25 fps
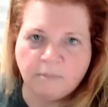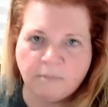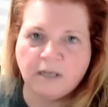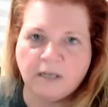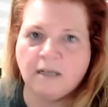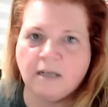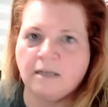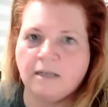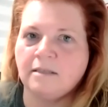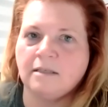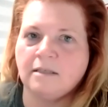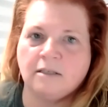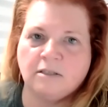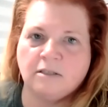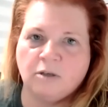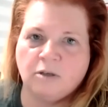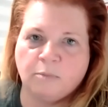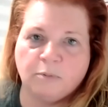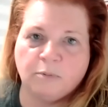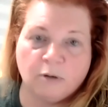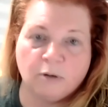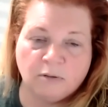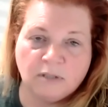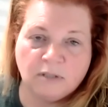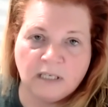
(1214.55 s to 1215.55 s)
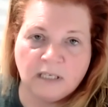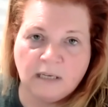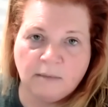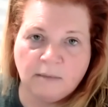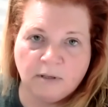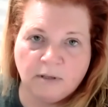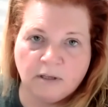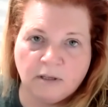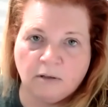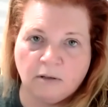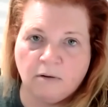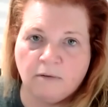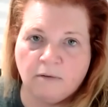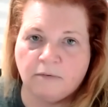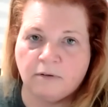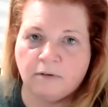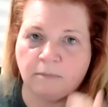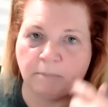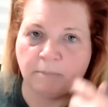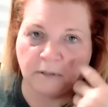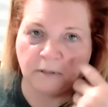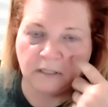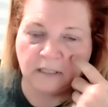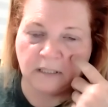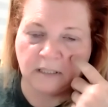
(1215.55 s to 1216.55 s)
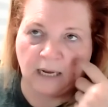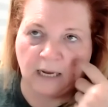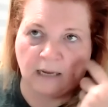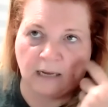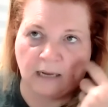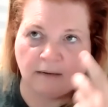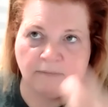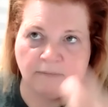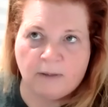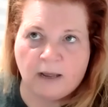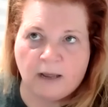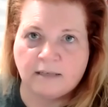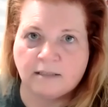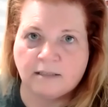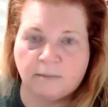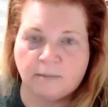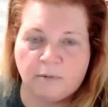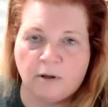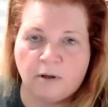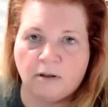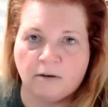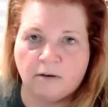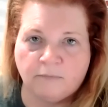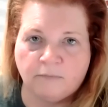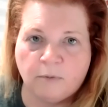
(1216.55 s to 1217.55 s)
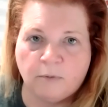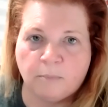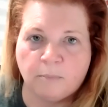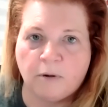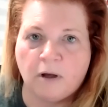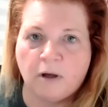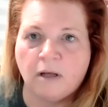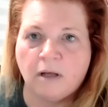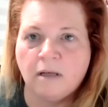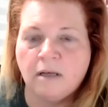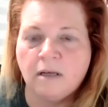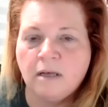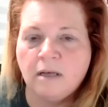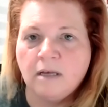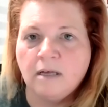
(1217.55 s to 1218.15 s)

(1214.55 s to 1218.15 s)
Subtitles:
Because there's no pro team in Louisville per se in basketball or football.